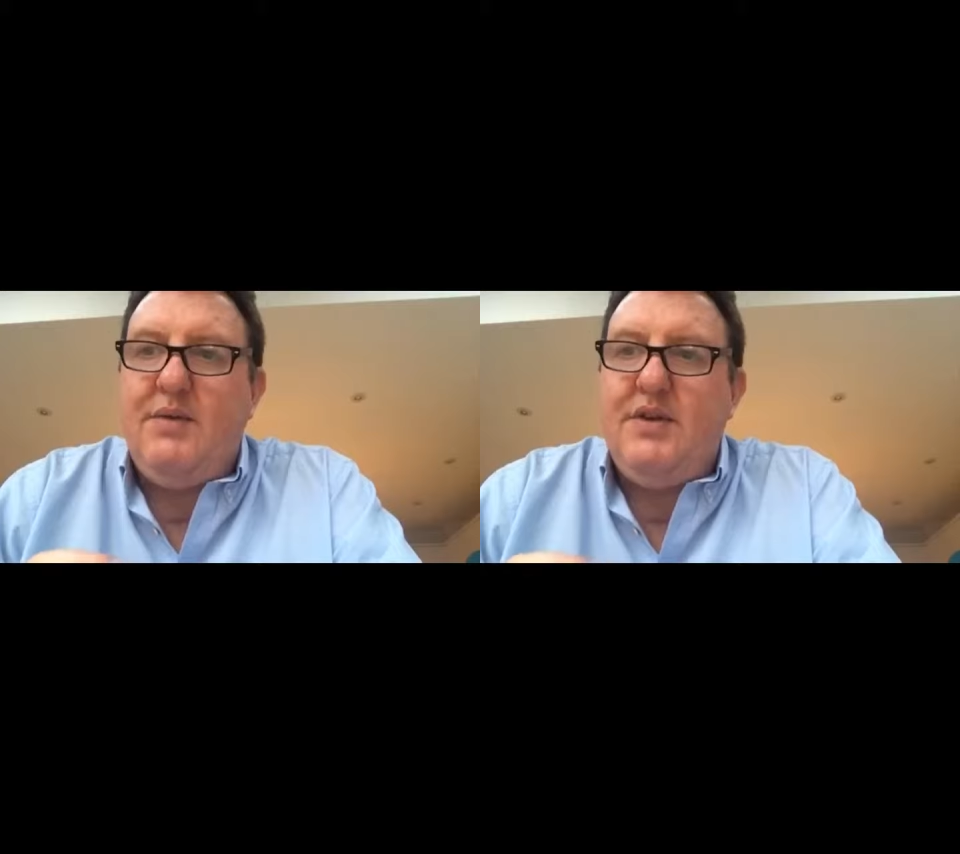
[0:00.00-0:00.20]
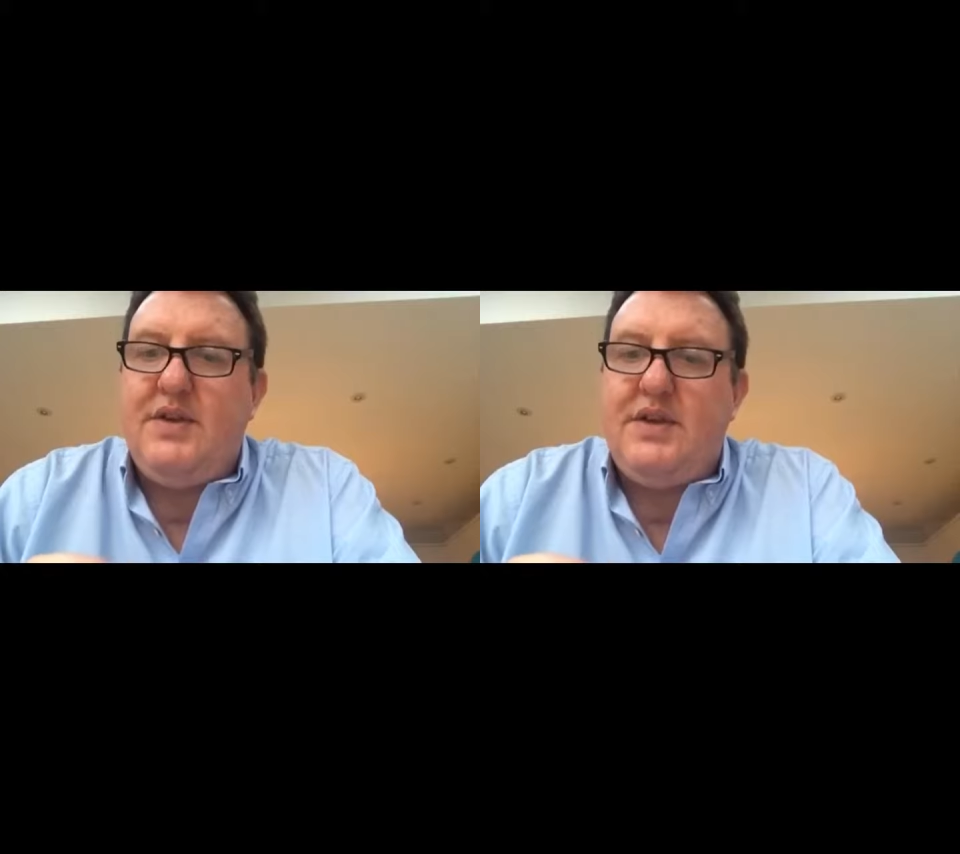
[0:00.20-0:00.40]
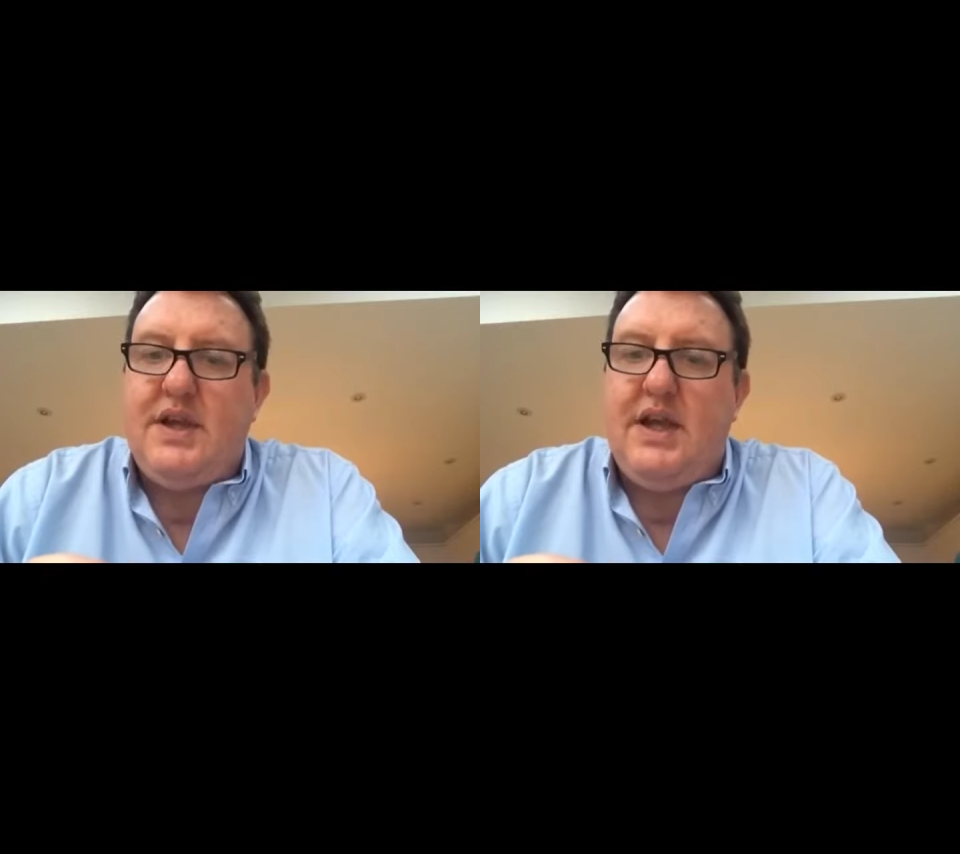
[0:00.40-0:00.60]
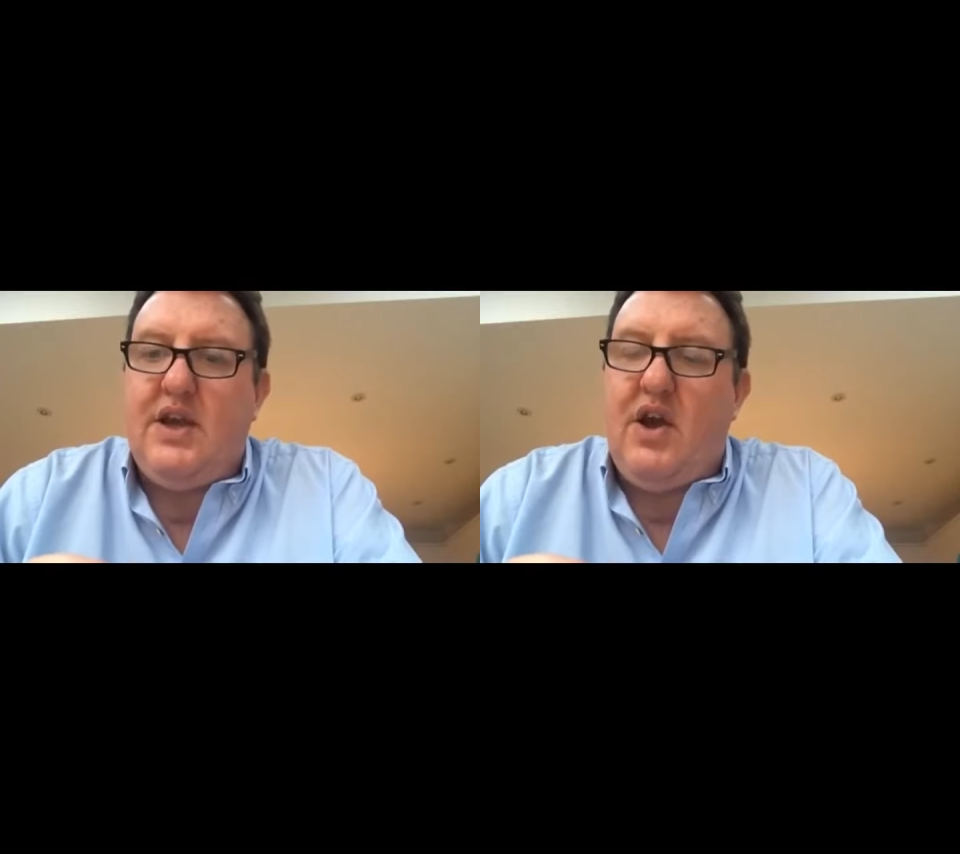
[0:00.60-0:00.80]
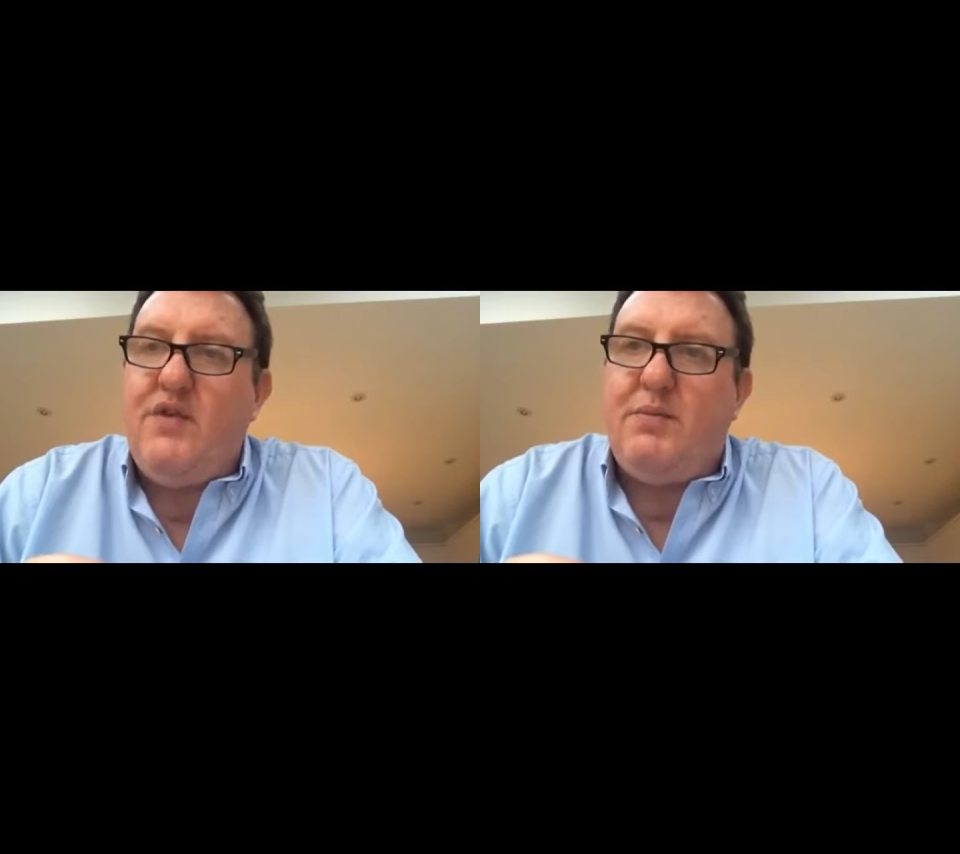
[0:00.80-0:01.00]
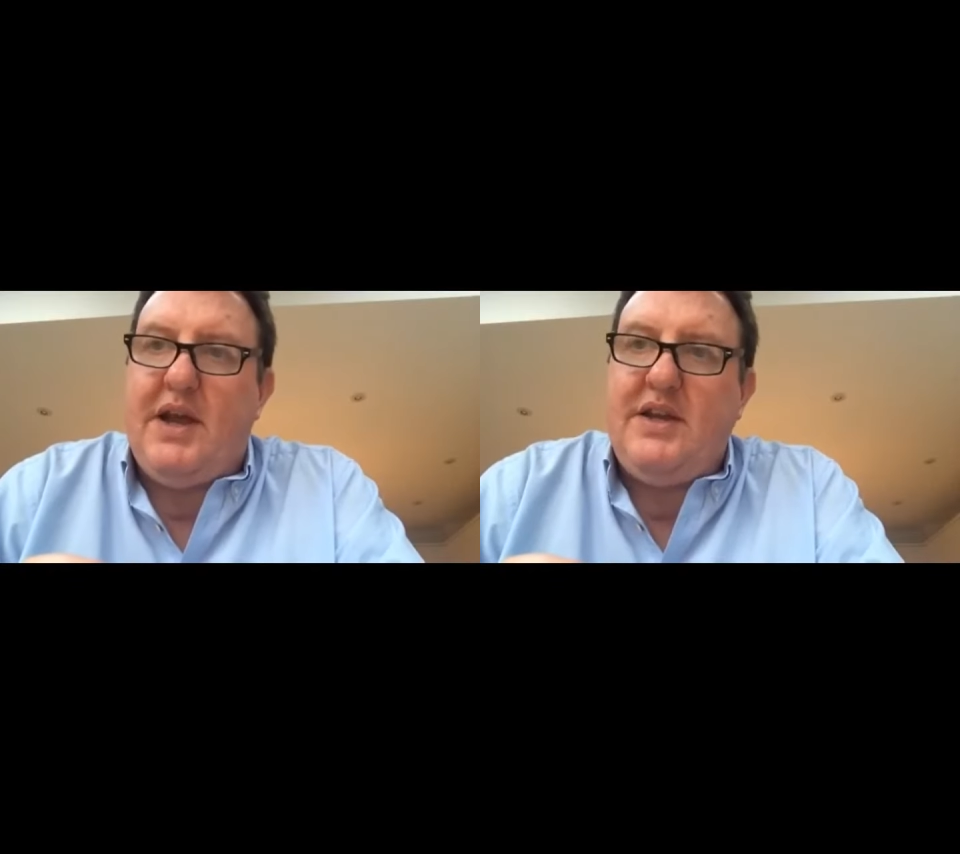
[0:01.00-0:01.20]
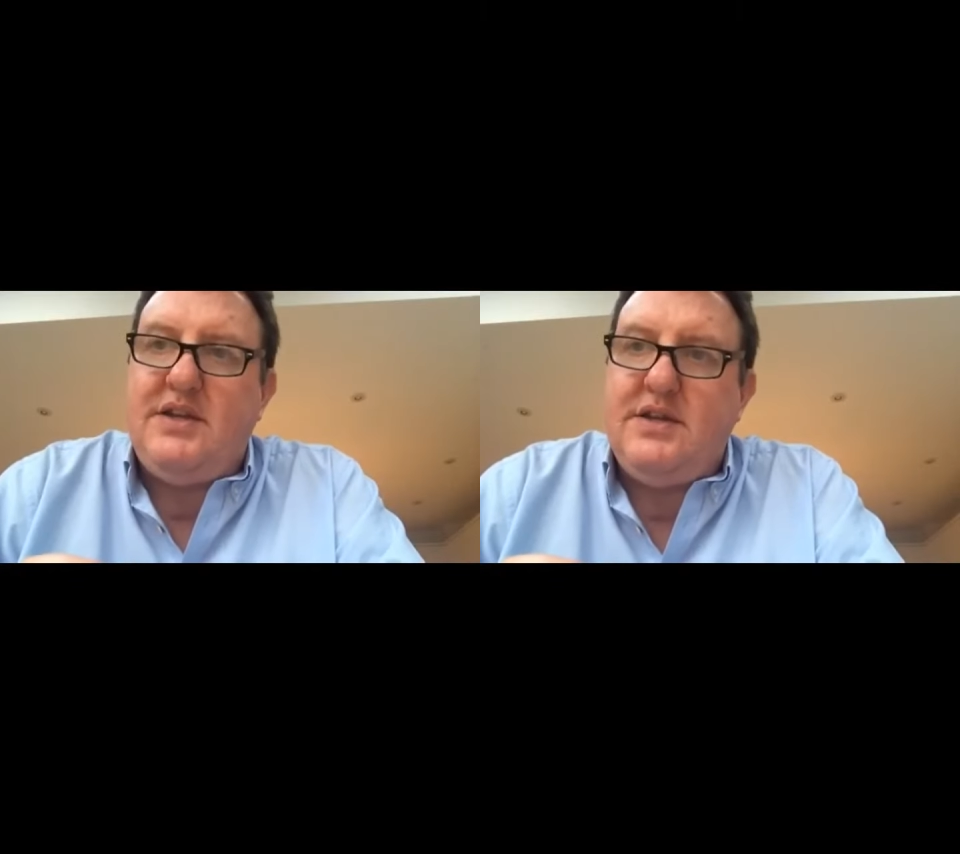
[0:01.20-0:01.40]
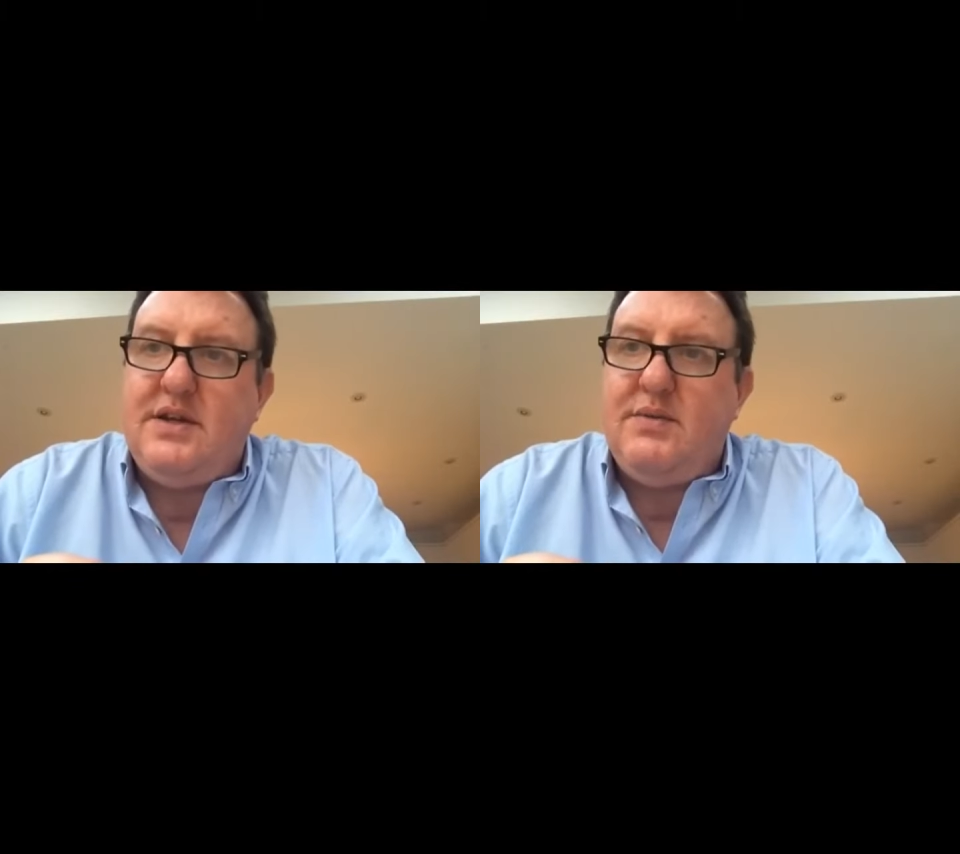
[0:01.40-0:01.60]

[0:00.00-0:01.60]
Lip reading: was a COVID patient